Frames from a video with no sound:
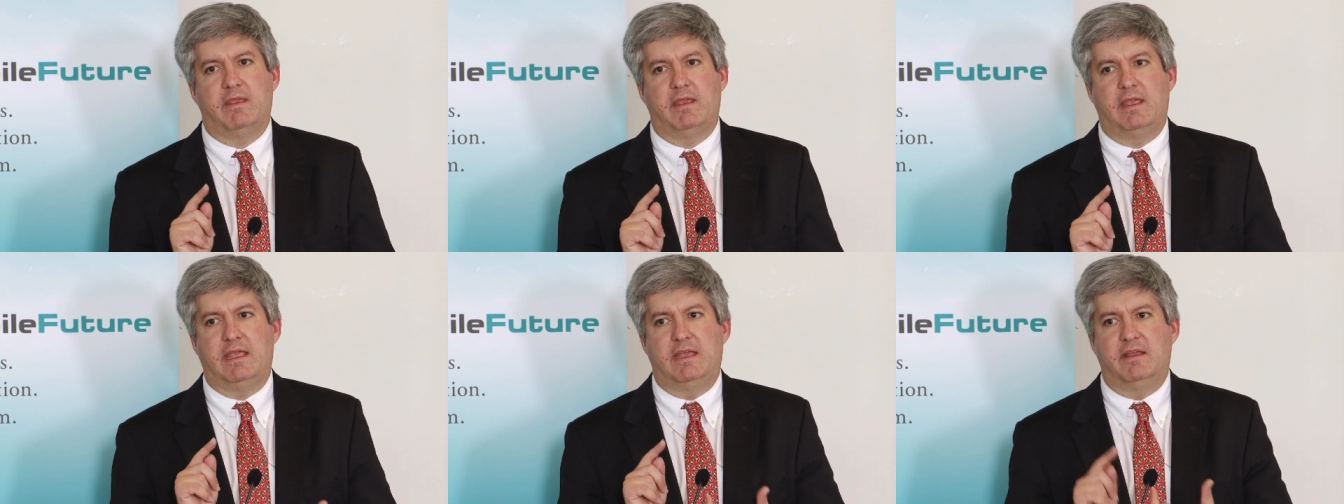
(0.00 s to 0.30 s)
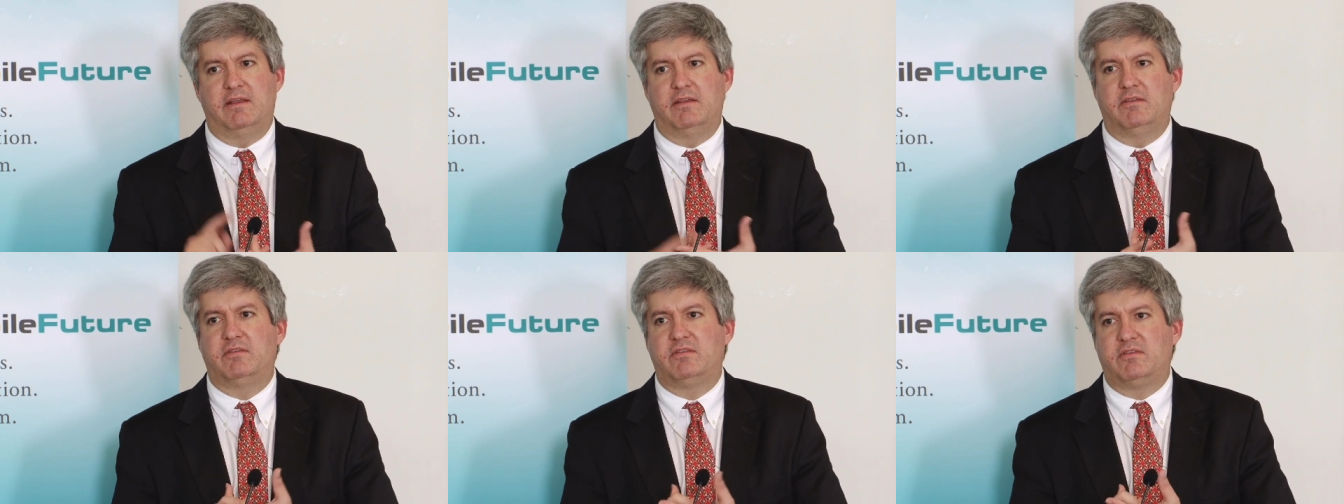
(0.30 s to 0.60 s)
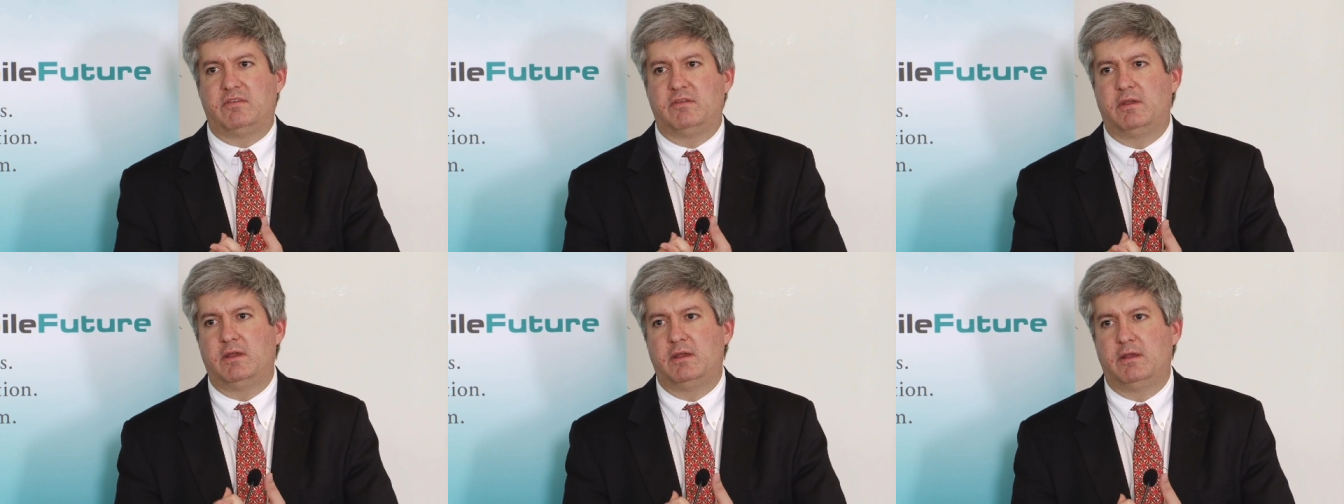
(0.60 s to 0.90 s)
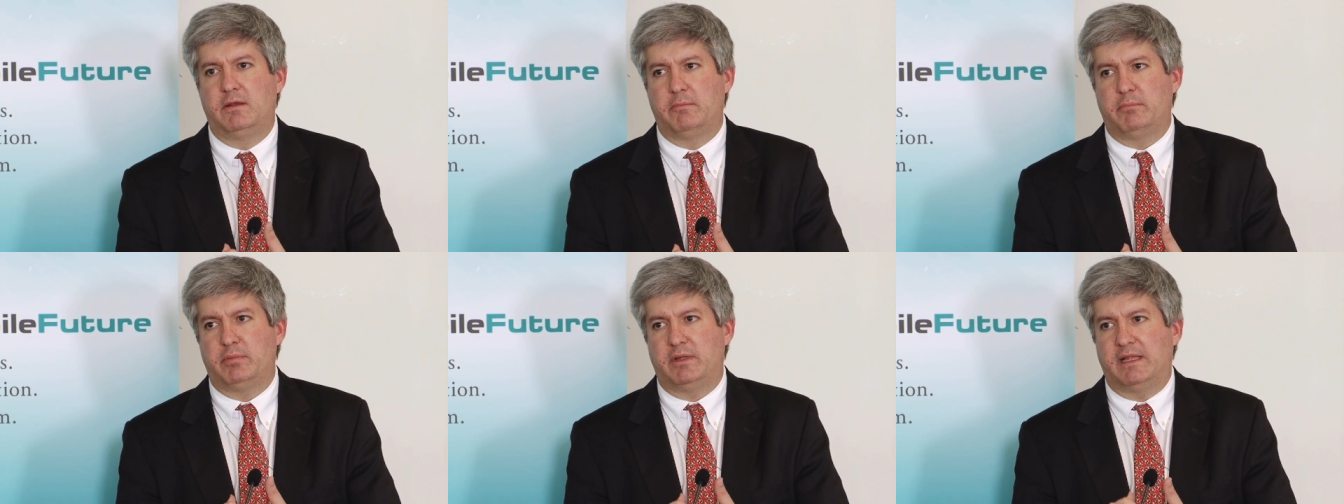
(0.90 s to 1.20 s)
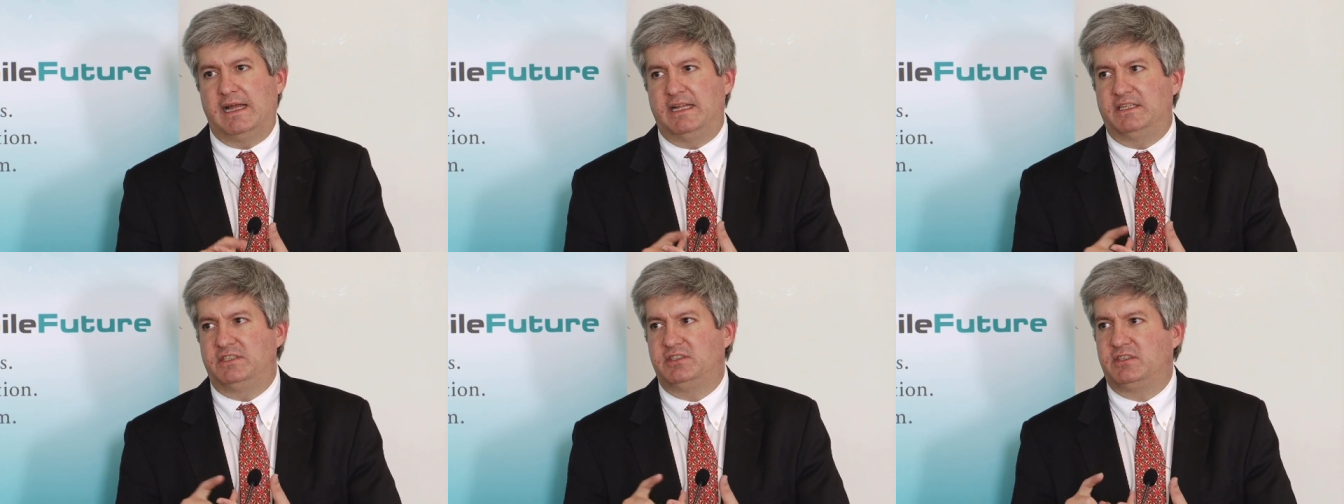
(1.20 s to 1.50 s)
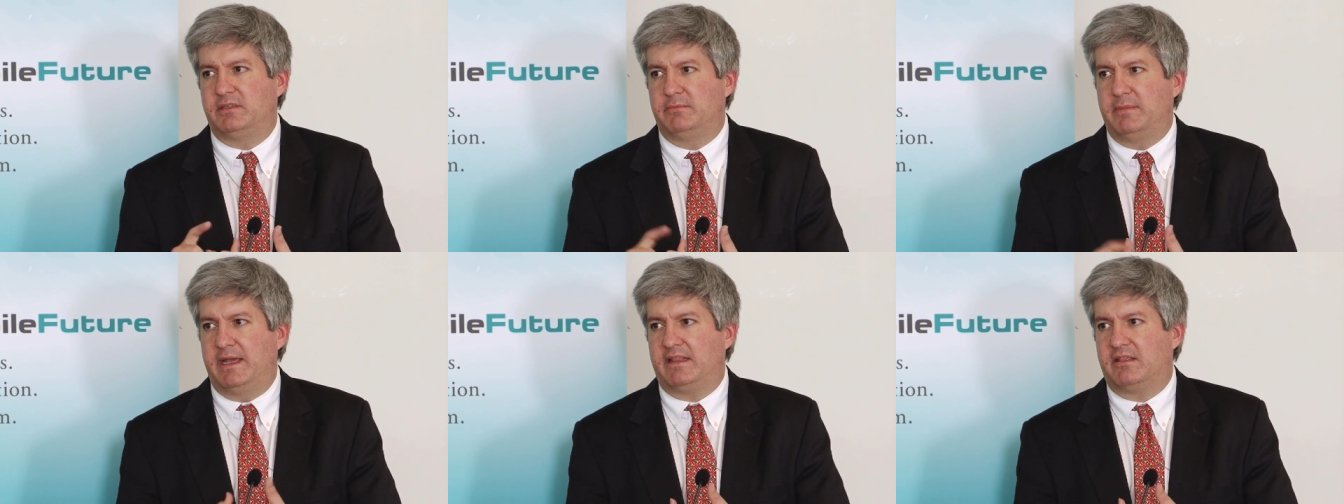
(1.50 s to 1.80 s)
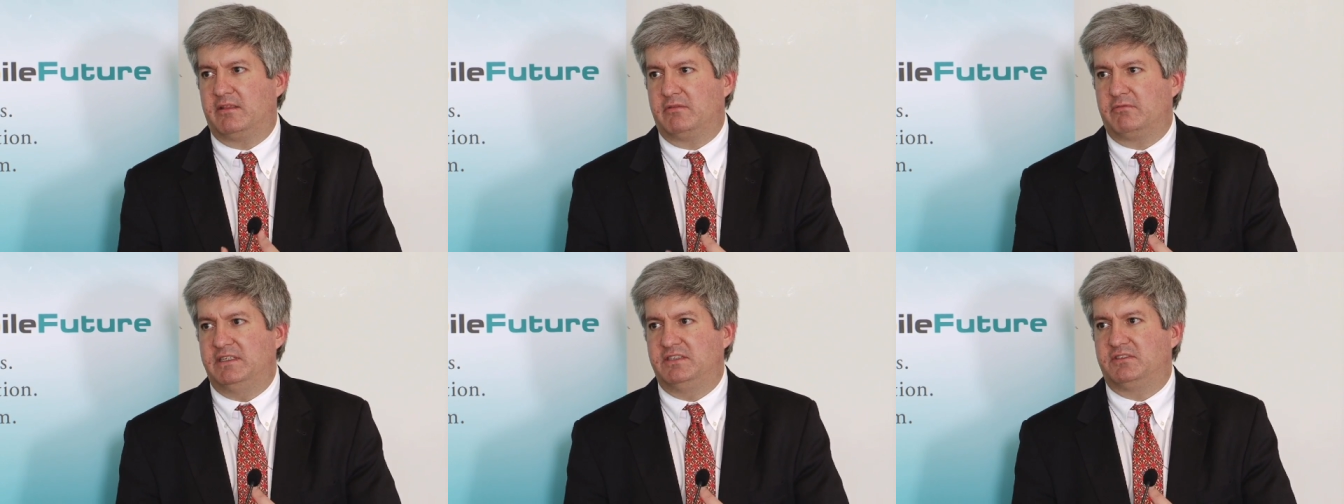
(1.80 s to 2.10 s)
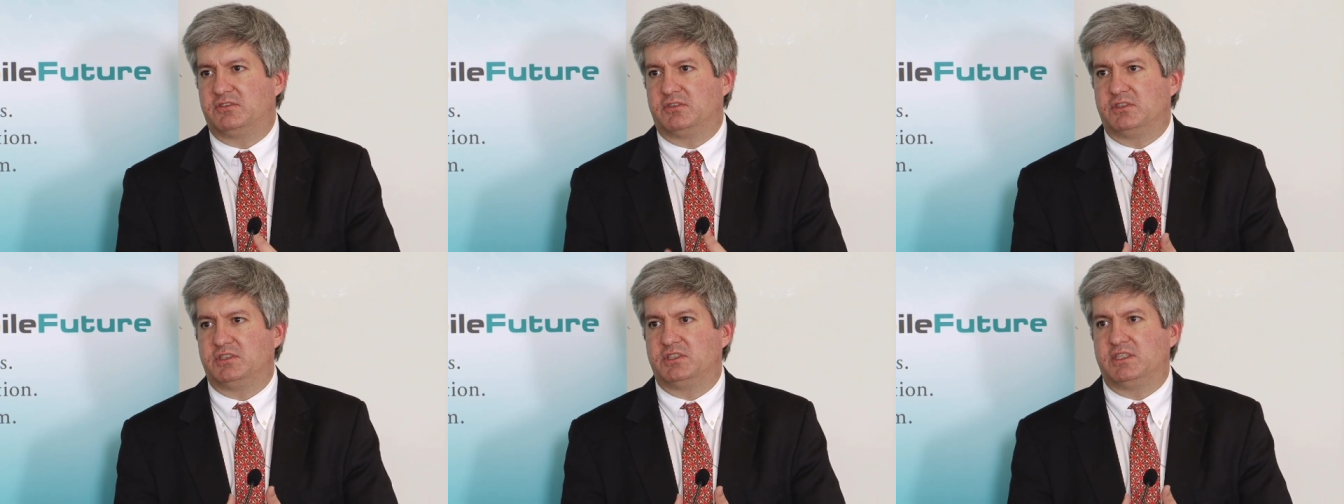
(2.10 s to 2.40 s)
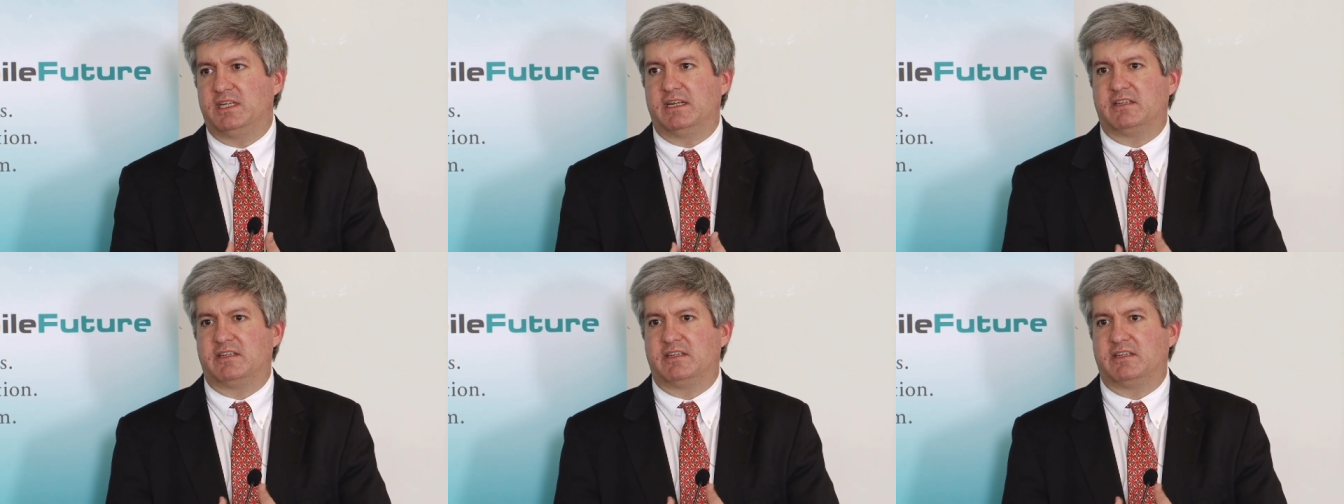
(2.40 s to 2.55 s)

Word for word: his pledge to make the research